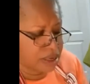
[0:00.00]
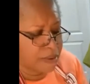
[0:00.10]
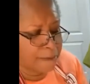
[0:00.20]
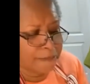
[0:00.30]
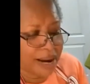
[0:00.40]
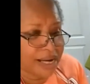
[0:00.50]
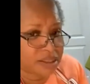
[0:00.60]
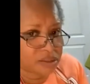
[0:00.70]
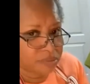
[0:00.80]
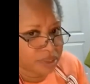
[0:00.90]
bite into a
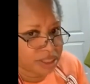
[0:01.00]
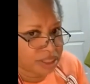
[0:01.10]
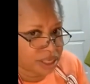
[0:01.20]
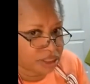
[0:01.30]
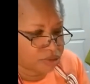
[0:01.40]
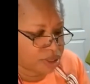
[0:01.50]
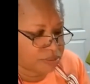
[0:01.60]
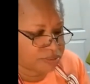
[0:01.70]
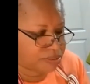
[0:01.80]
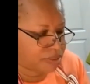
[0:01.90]
piece of that shrimp
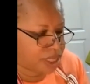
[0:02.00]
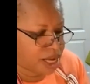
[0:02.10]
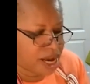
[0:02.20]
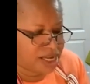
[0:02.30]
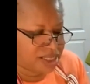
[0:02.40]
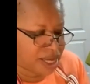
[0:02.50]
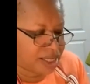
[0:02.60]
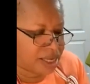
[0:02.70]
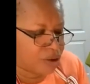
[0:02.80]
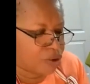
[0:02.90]
and it's got that
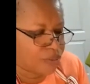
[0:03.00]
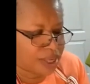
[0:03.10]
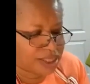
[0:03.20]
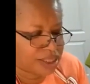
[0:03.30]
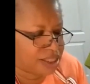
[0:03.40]
Old Bay seasoning